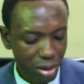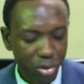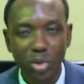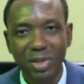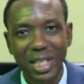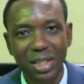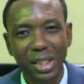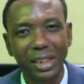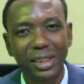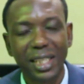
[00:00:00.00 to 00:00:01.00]

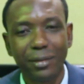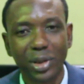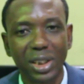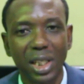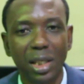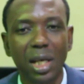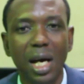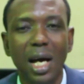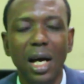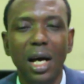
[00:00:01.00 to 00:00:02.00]
2017.
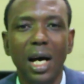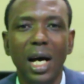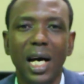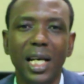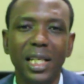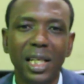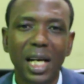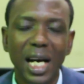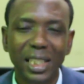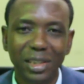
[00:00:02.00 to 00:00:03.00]
I
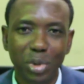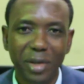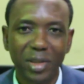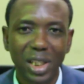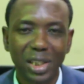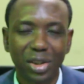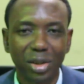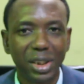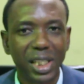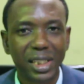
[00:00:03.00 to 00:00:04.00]
had a
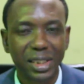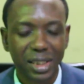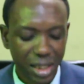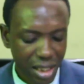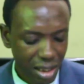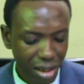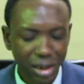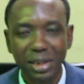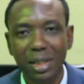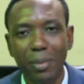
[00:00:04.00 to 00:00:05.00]
revelation yesterday.
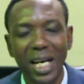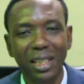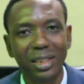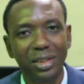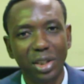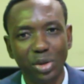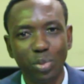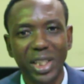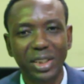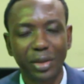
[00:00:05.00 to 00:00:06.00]
It is about the
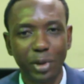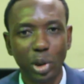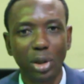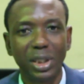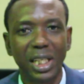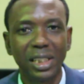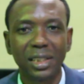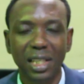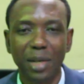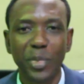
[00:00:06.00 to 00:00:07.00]
judgment of the Lord that
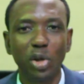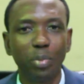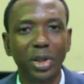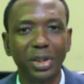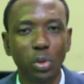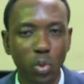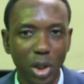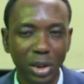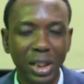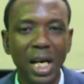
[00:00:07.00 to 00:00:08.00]
is coming upon the
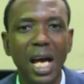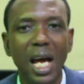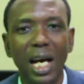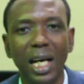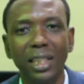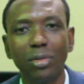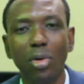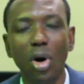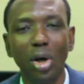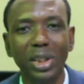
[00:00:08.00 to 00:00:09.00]
world and
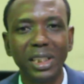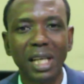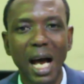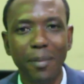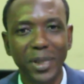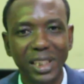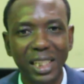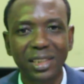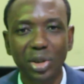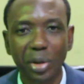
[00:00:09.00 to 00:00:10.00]
all the
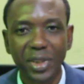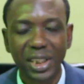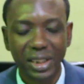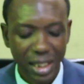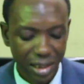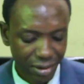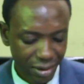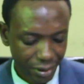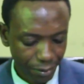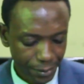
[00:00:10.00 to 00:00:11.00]
inhabitants of this earth.